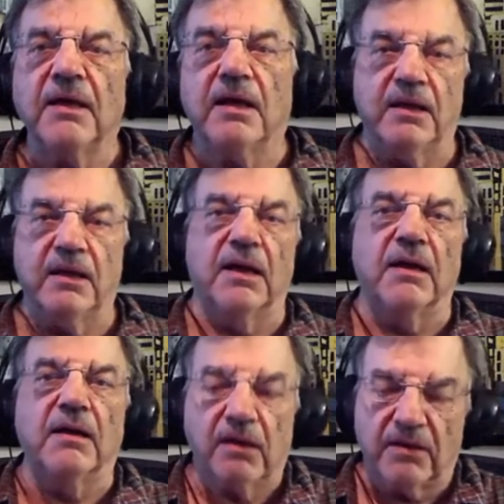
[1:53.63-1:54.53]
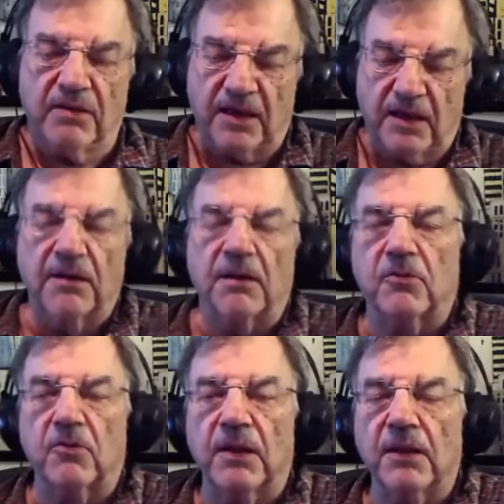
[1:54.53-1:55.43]
in the
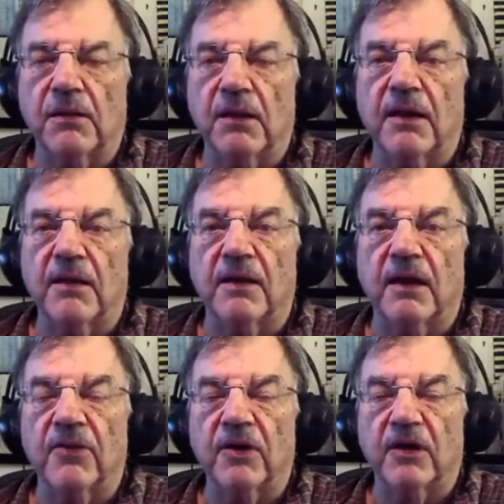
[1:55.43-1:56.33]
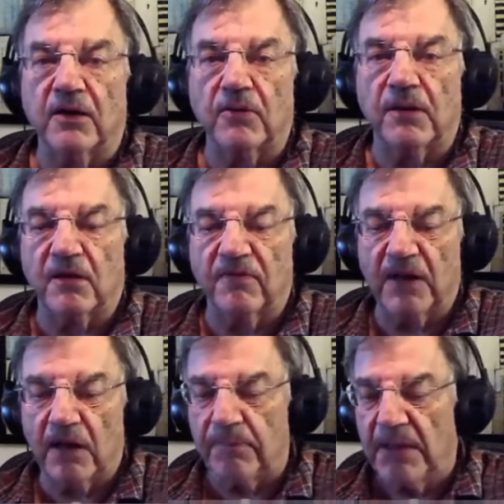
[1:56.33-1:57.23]
industries that other countries
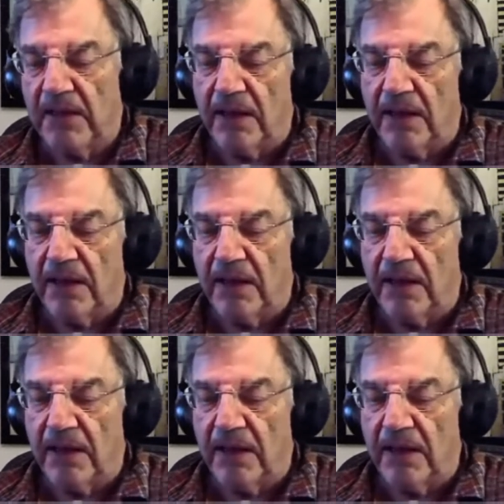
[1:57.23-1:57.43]
develop.